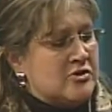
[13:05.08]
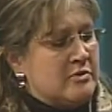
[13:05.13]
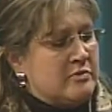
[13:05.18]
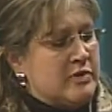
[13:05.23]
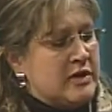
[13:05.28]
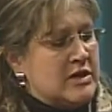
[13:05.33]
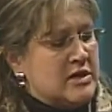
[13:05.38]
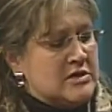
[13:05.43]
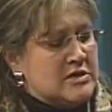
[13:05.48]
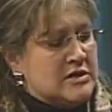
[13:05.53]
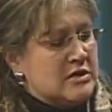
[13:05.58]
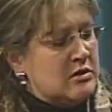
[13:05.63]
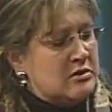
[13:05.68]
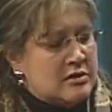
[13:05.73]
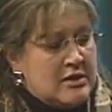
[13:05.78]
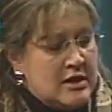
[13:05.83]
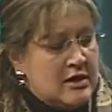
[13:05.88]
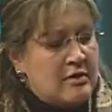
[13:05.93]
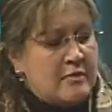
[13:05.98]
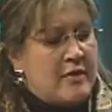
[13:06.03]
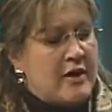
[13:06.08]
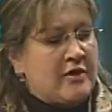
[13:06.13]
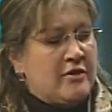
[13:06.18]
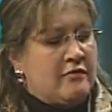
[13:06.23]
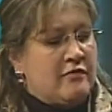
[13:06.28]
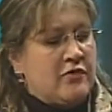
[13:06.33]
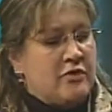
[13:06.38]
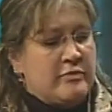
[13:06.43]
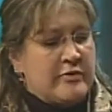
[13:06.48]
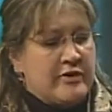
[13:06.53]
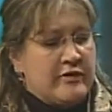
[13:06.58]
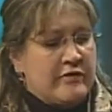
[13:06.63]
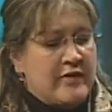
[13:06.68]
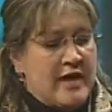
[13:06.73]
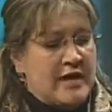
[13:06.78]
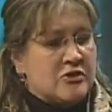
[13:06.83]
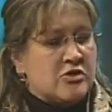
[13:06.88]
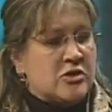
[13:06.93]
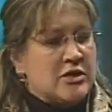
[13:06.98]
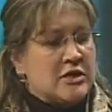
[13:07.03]
because the thing about affirmative
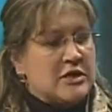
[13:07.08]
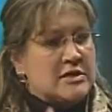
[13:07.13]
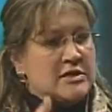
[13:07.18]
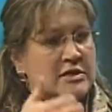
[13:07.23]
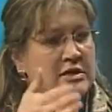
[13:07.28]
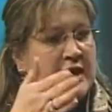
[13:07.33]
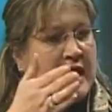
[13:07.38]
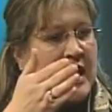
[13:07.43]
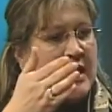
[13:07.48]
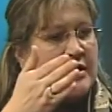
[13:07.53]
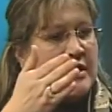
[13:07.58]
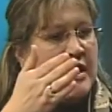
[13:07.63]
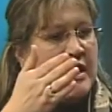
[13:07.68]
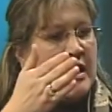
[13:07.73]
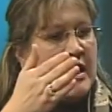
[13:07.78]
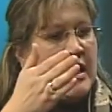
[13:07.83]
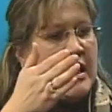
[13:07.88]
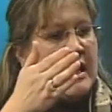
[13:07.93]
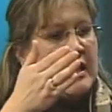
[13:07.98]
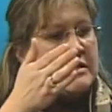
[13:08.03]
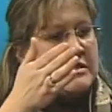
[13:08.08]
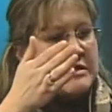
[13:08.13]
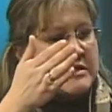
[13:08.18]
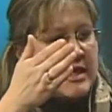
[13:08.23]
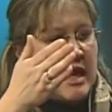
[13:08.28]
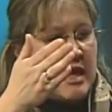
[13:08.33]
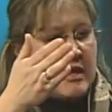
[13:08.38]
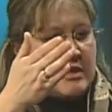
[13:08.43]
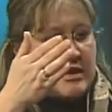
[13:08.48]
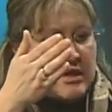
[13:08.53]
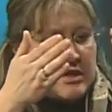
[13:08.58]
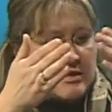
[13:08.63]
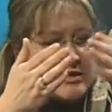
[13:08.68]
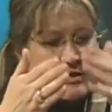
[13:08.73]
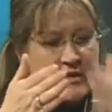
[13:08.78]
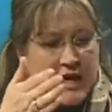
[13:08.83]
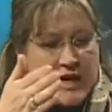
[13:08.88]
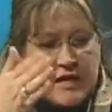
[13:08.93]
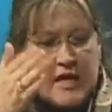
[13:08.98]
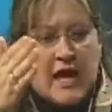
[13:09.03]
action is that it's not a say
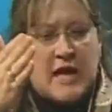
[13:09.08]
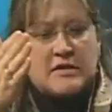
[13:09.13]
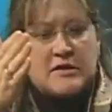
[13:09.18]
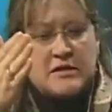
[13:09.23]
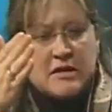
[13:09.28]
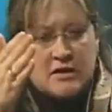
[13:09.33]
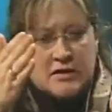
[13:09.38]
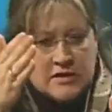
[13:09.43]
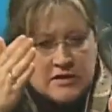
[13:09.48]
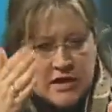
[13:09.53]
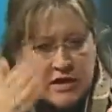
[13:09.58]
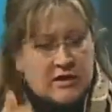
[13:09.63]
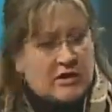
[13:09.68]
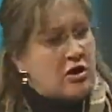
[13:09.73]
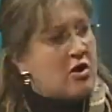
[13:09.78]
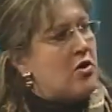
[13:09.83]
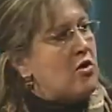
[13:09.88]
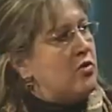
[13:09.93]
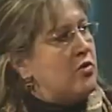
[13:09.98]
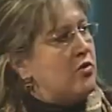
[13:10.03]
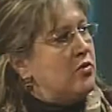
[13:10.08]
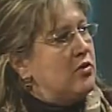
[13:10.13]
yes, say no.